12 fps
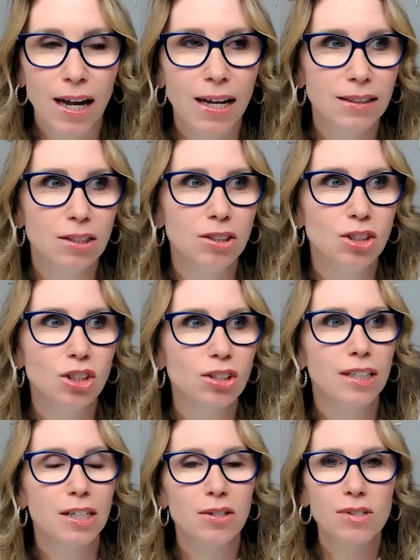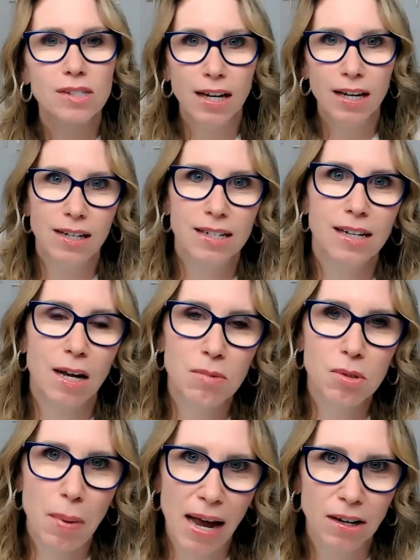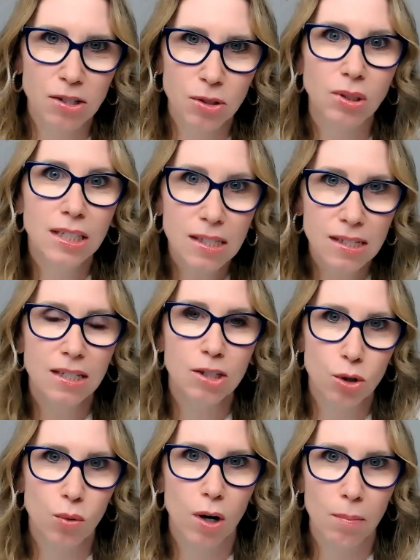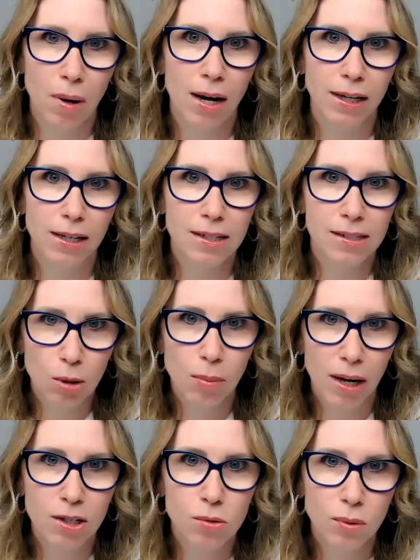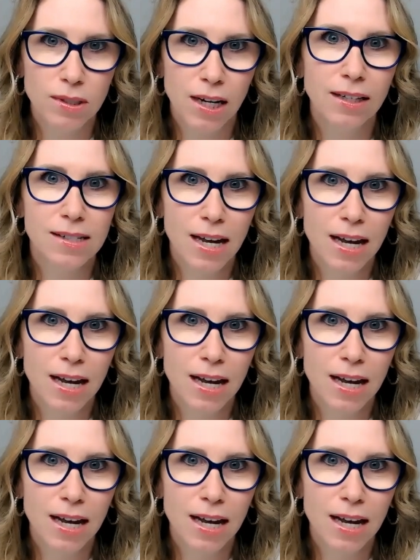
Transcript: And just like you said, it comes back to listening to our body because our bodies will tell us,